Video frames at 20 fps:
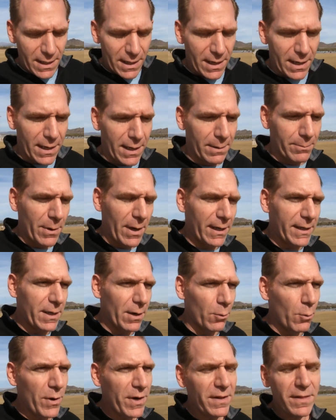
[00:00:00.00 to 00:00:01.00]
you
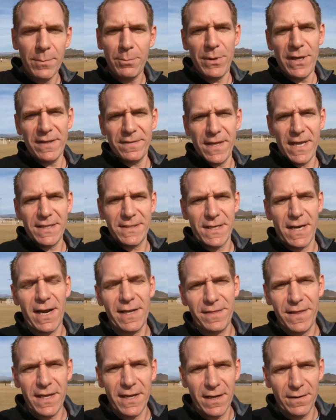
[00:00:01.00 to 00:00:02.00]
know, one of the big things that I
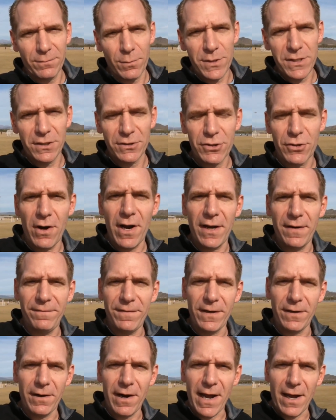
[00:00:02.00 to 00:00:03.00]
think of when you're trying to
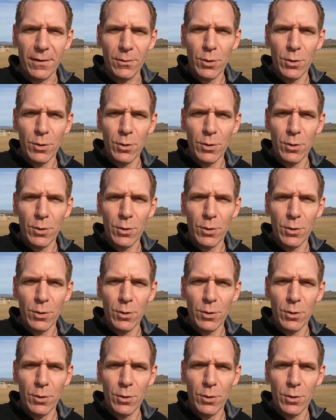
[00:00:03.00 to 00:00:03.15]
figure out,